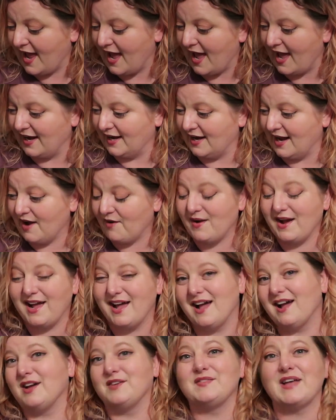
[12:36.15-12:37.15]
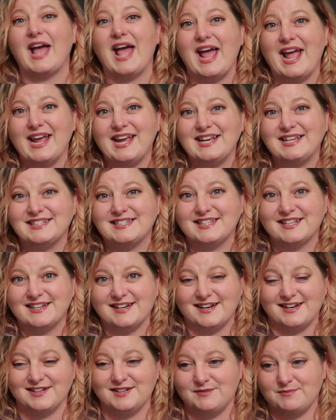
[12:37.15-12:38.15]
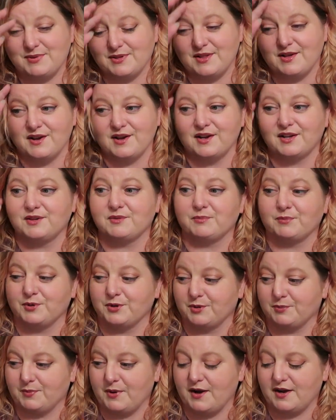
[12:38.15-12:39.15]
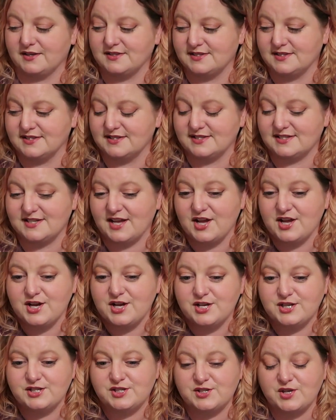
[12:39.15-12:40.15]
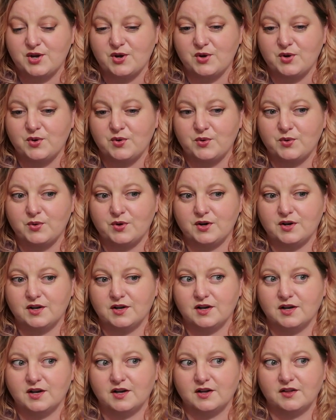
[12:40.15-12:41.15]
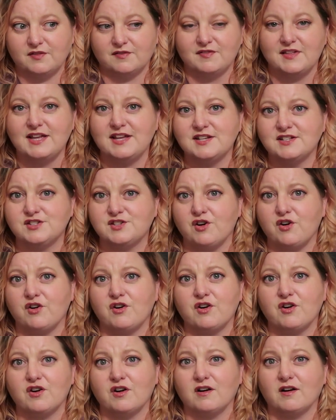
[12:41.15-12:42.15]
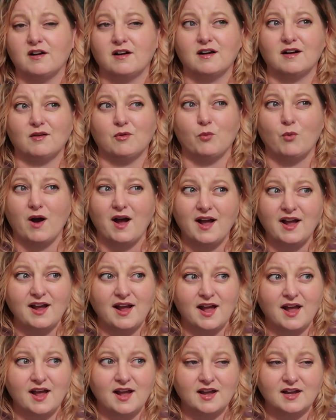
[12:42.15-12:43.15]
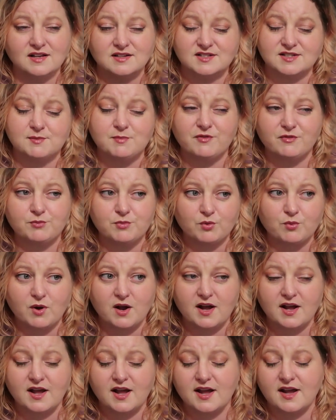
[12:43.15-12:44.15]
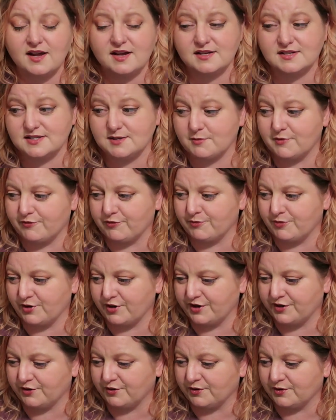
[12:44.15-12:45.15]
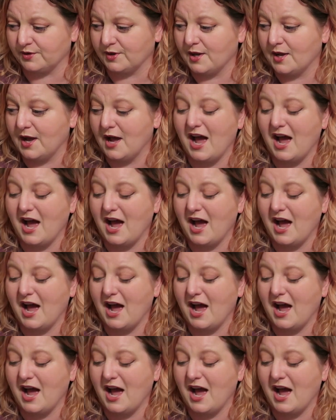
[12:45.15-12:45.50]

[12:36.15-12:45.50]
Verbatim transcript: And now I have eight unplugged book boxes. So these are Y A, some of them are Y A, some of them are adult.